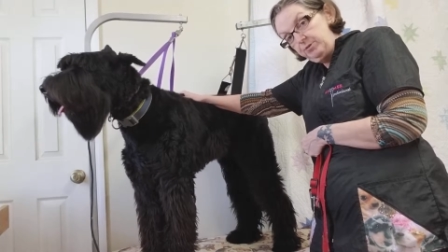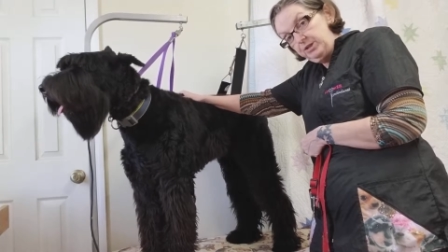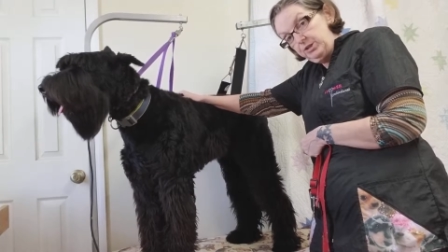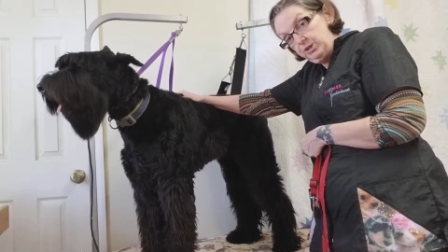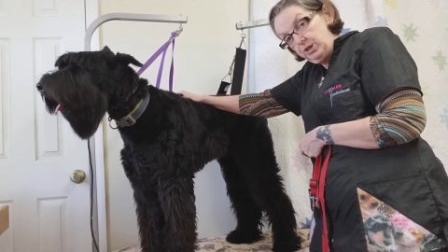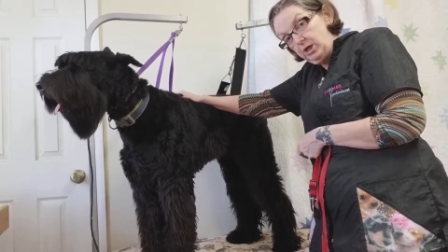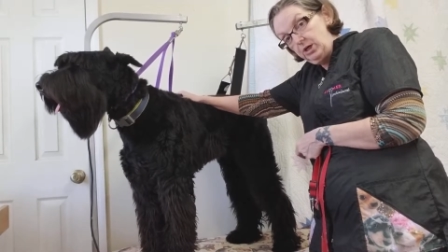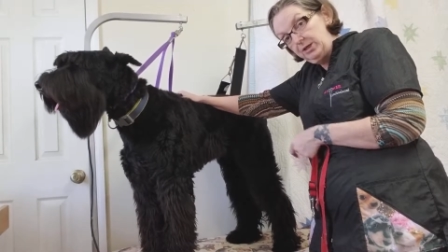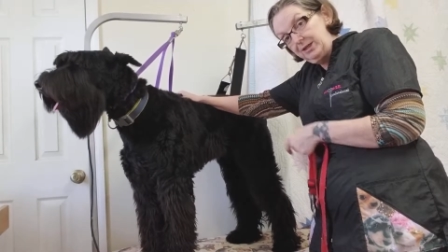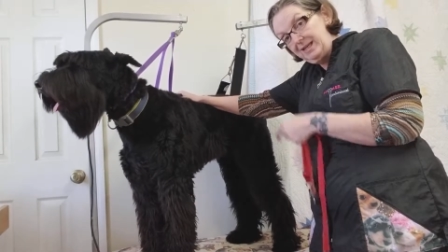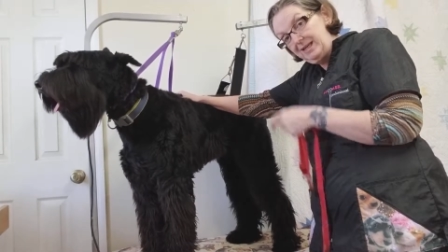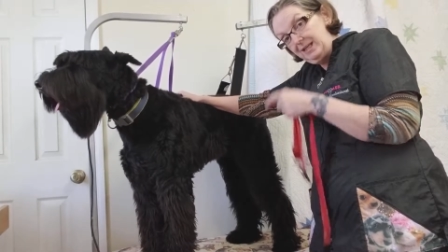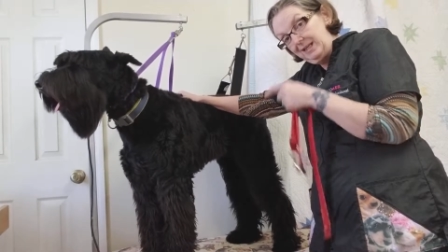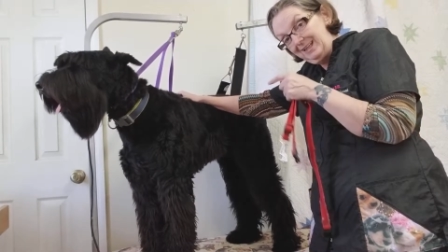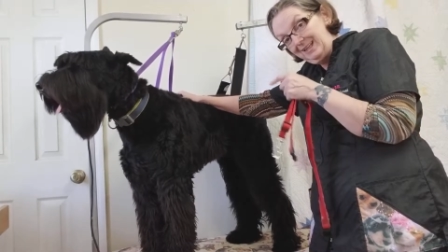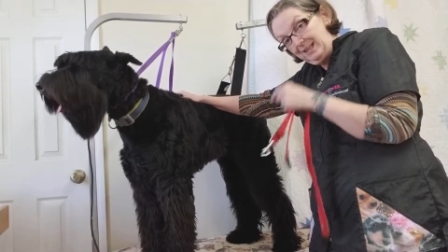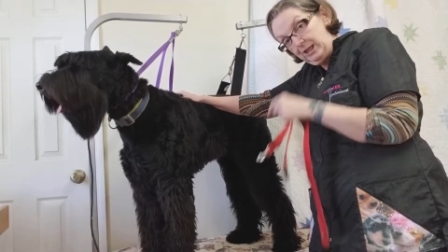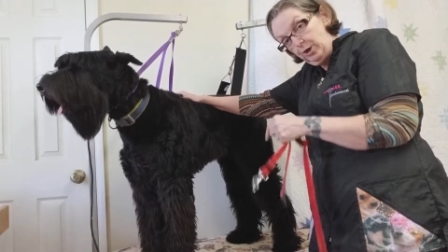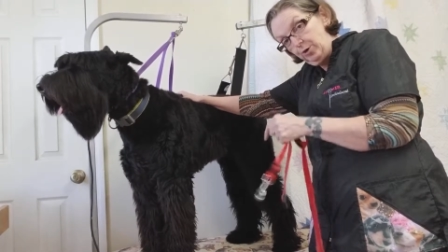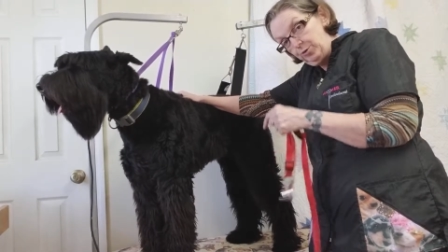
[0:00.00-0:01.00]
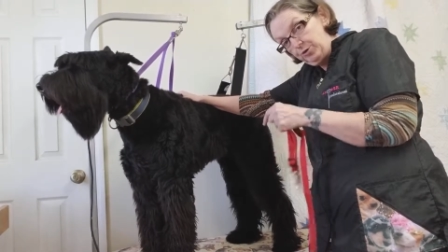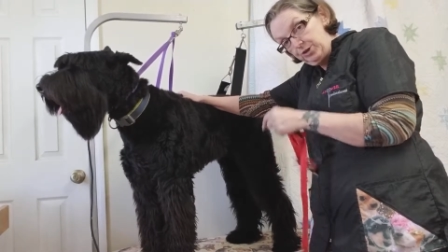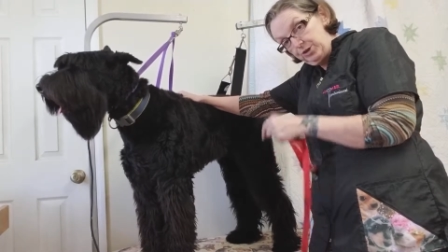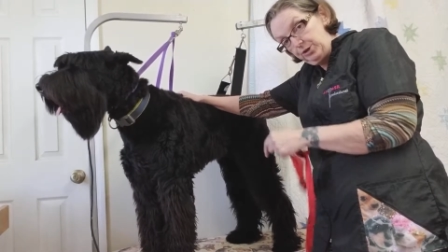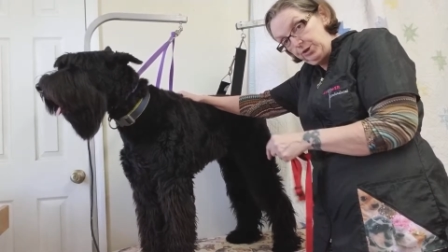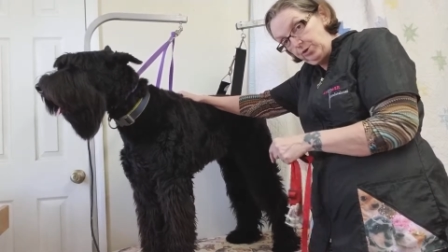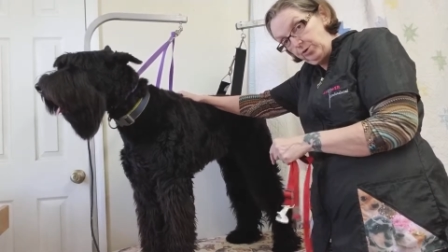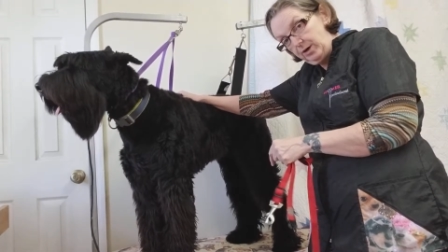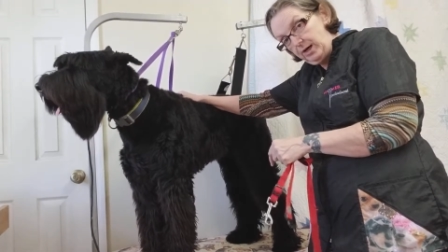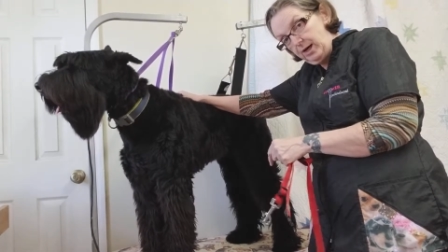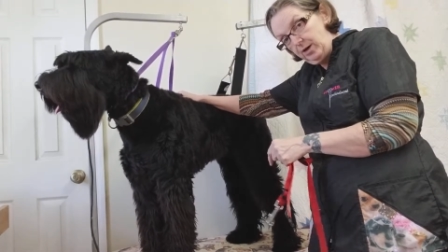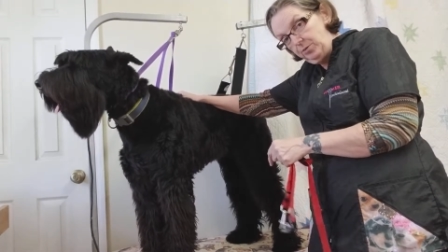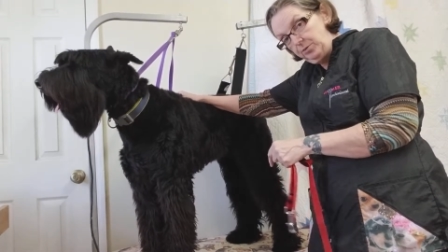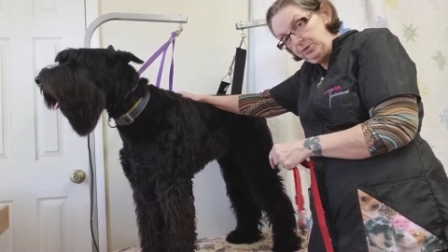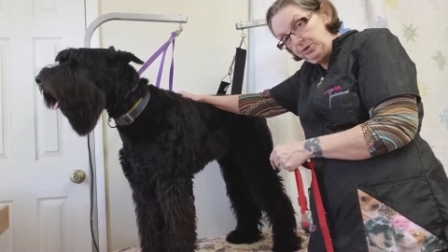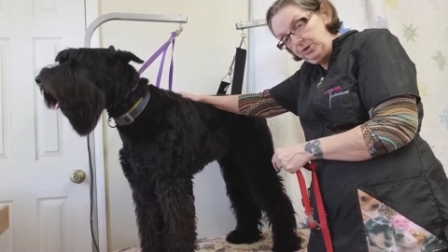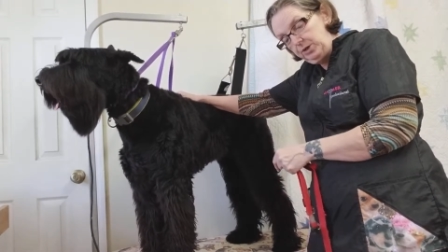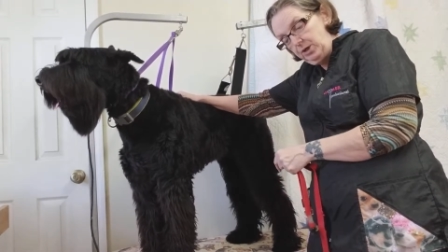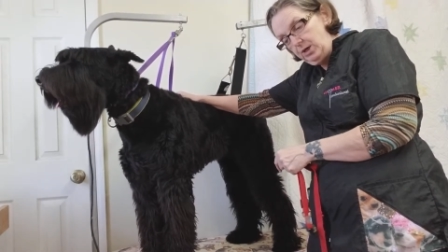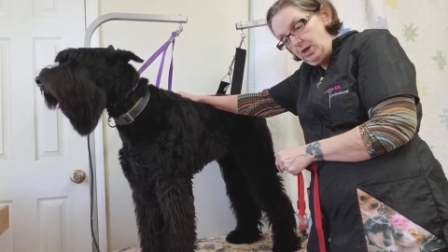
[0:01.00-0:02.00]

the dog low to the ground.